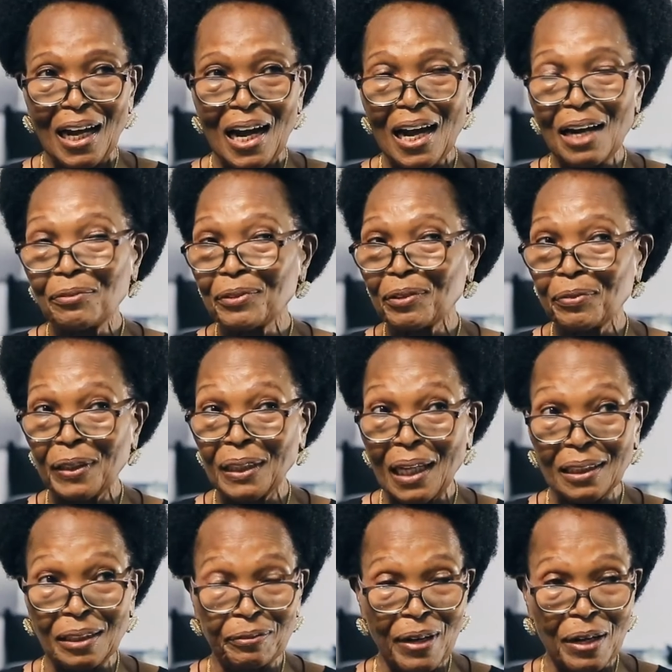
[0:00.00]
after for
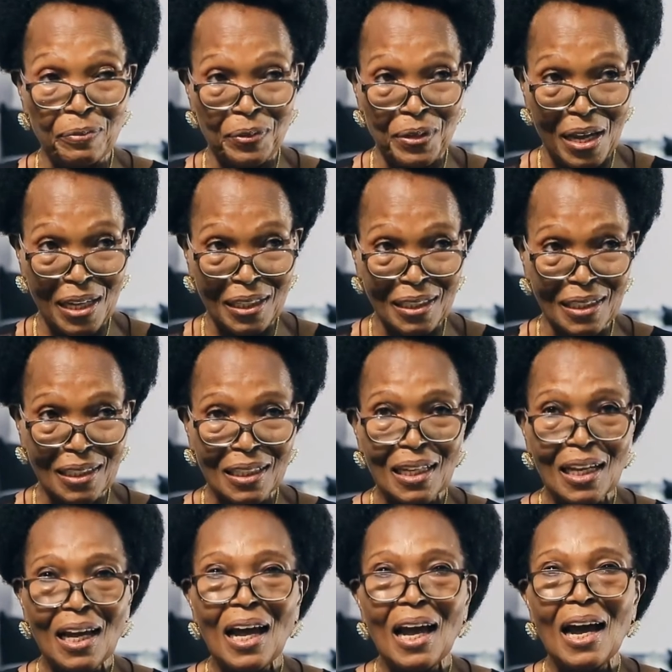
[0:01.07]
35 years.
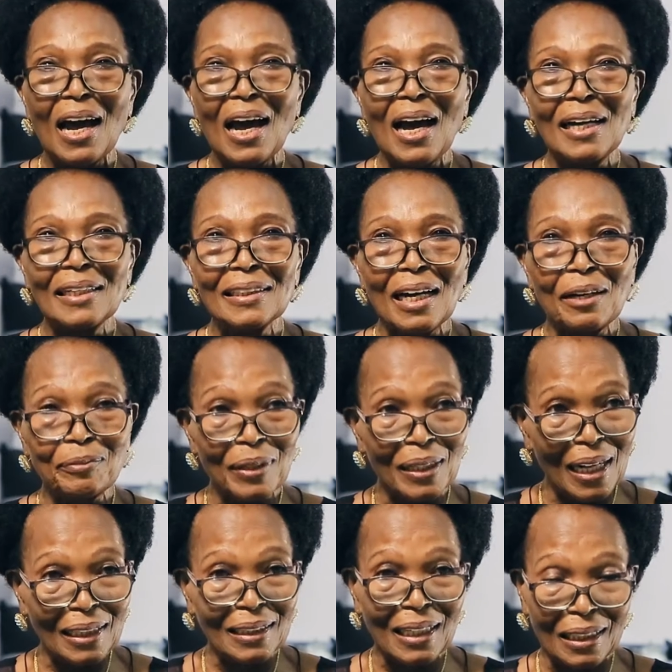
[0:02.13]
And after
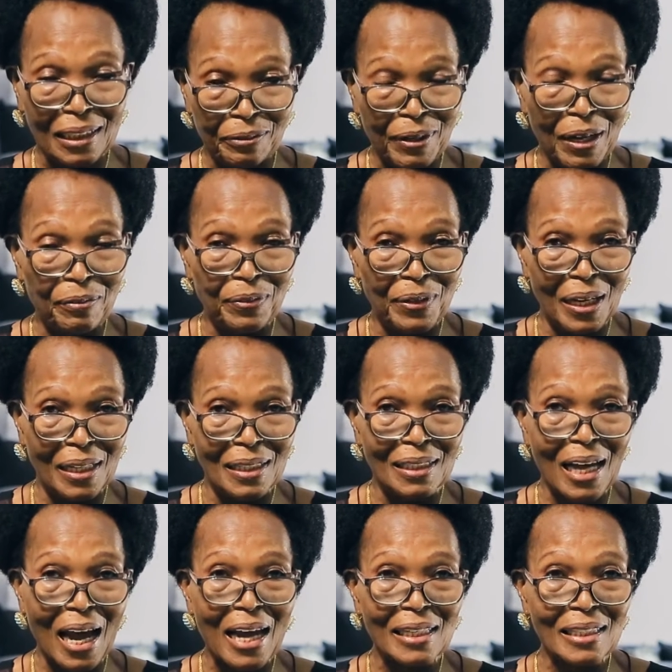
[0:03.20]
that 35 years,
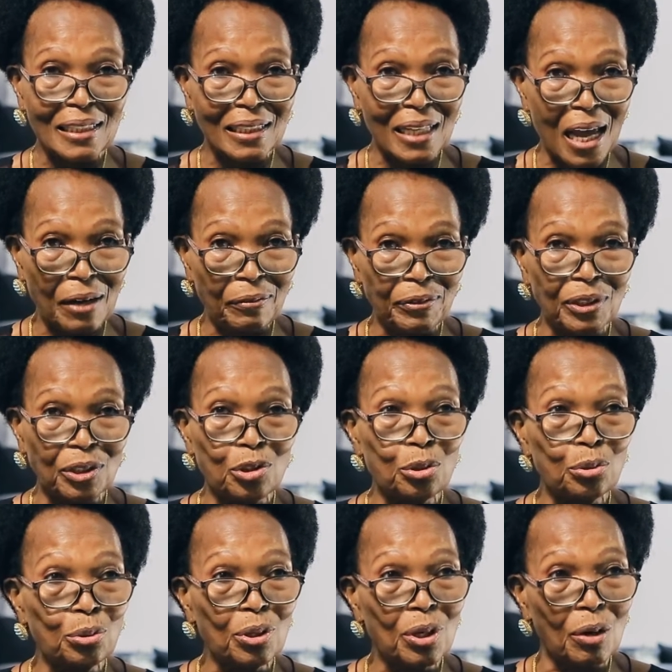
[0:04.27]
I served
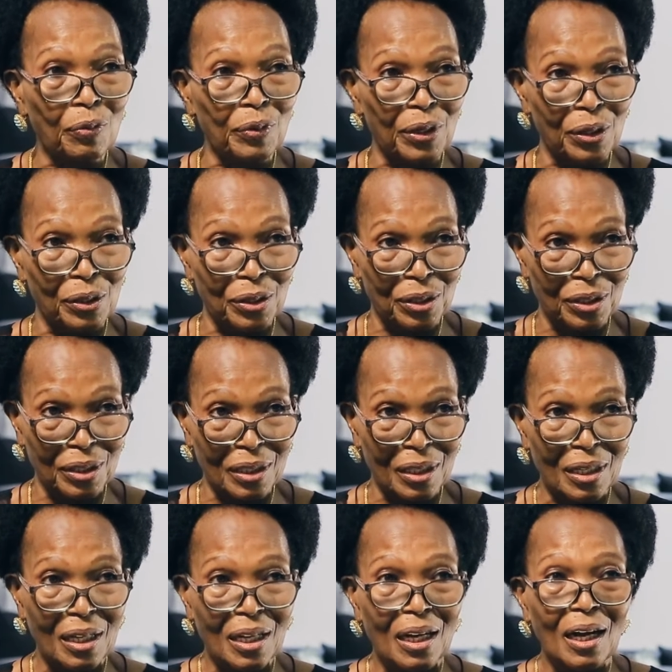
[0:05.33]
2 governors
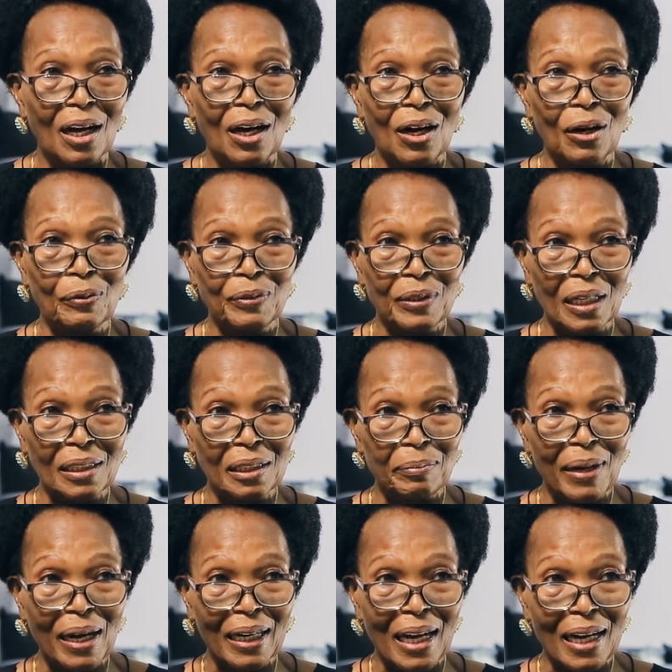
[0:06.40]
of Central
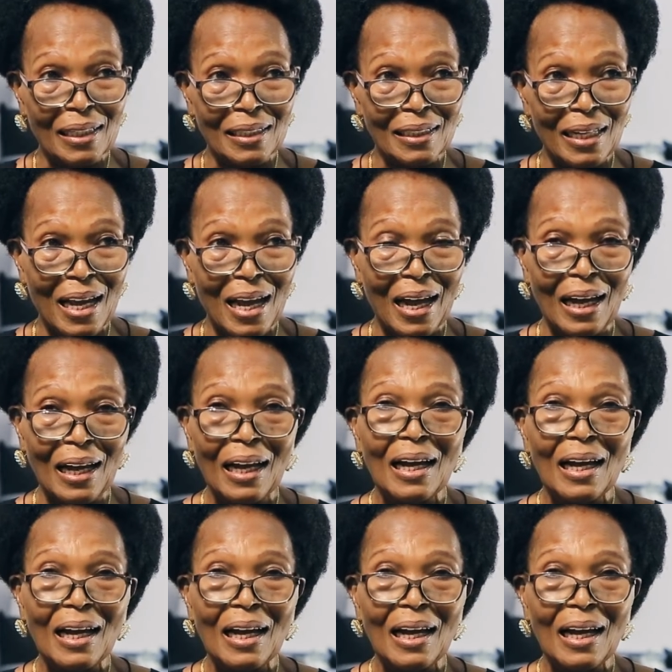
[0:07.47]
Bank as their,